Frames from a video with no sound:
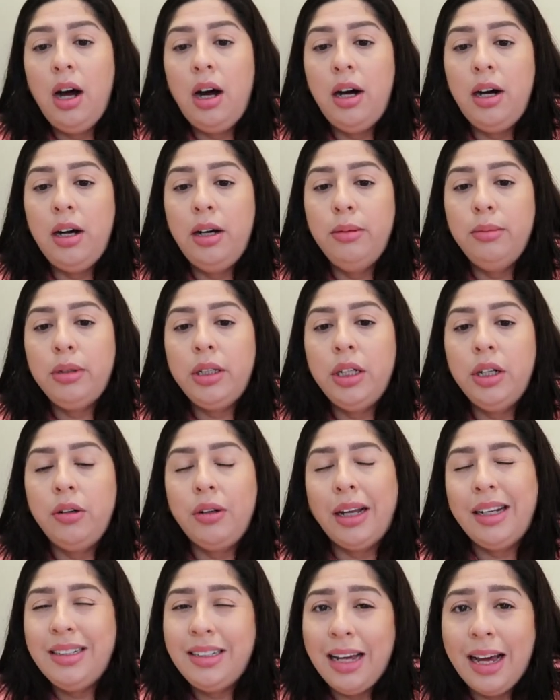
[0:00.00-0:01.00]
um, you
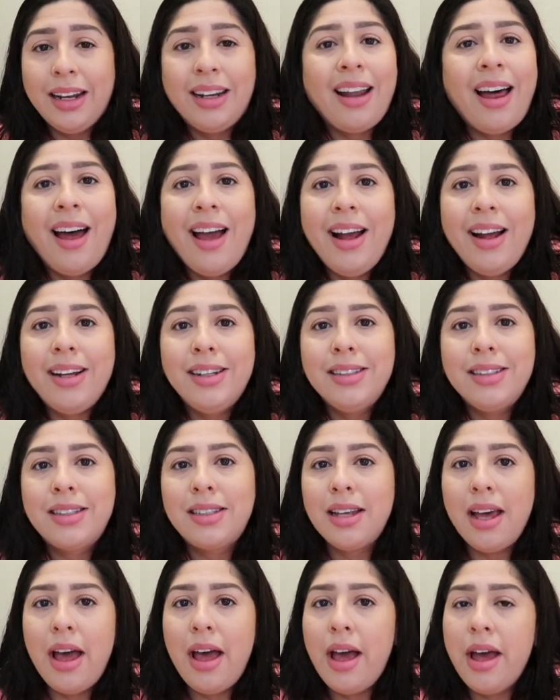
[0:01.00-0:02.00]
know, like
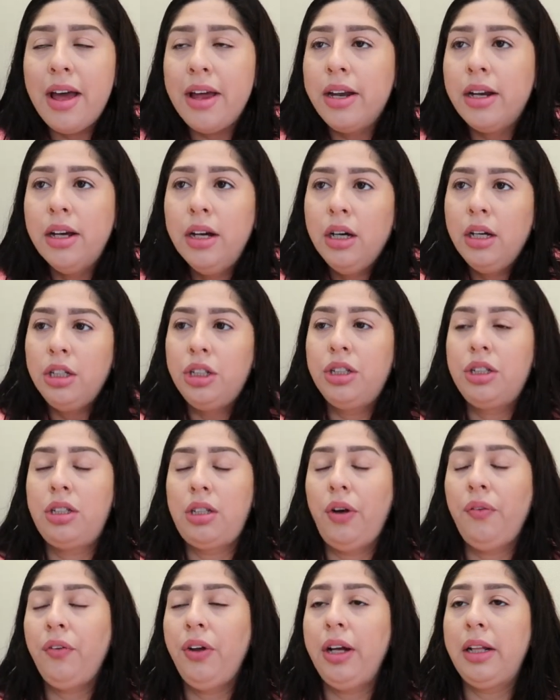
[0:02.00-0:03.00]
deadlines and just
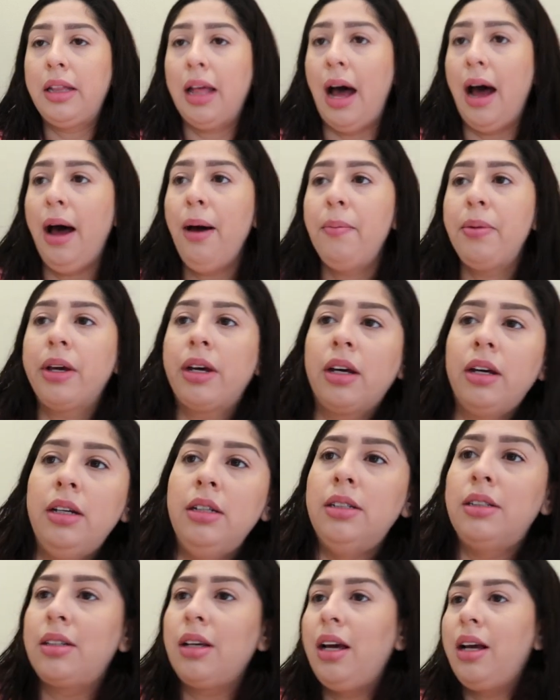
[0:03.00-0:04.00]
stuff like that
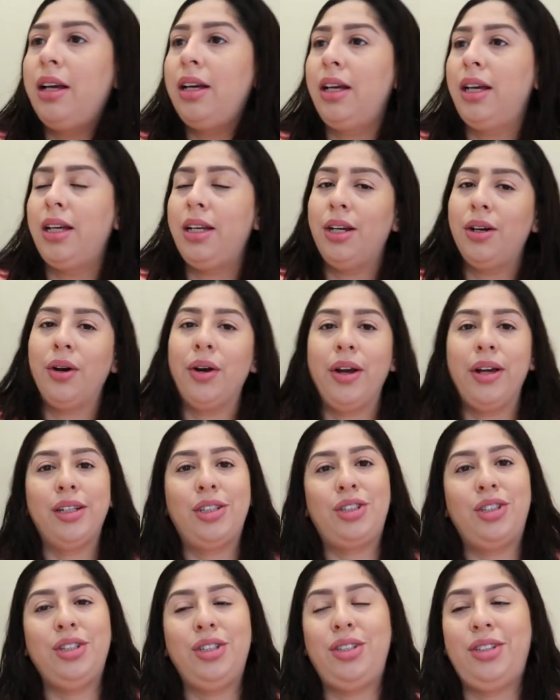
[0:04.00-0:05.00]
because, you know,
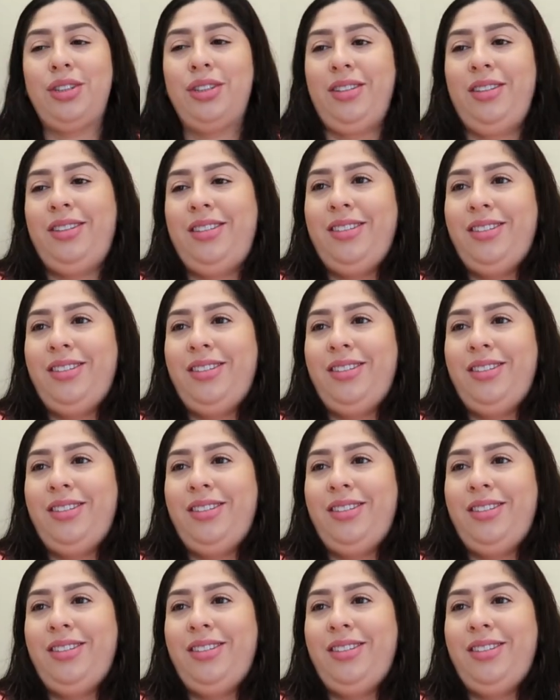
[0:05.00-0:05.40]
it's just,